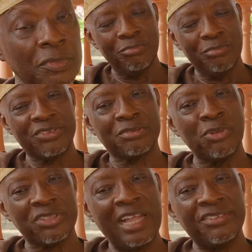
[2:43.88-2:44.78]

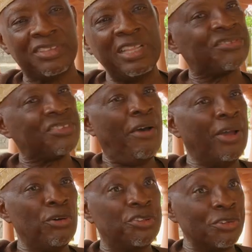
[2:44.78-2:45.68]
But that's how
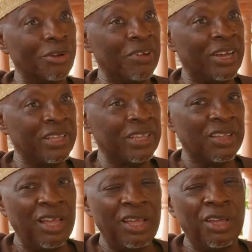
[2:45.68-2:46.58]
I got into Ahmadiyyat.
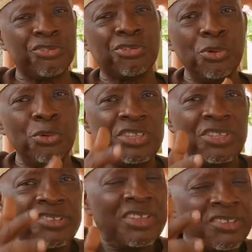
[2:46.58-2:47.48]
So
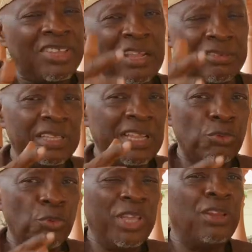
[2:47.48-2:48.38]
it's that
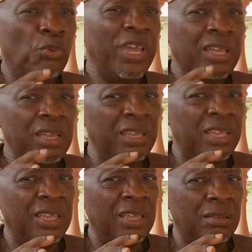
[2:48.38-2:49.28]
way, the way
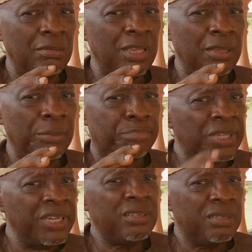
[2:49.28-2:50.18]
he
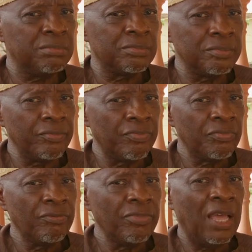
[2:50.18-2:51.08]
prayed
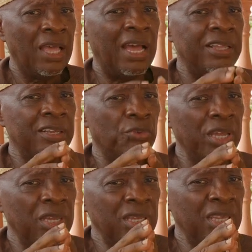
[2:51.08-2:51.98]
and the
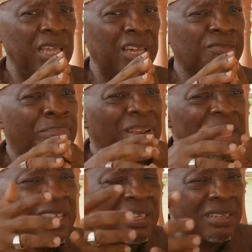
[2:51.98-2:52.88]
way he
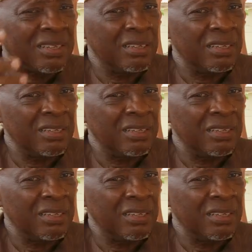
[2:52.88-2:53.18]
explained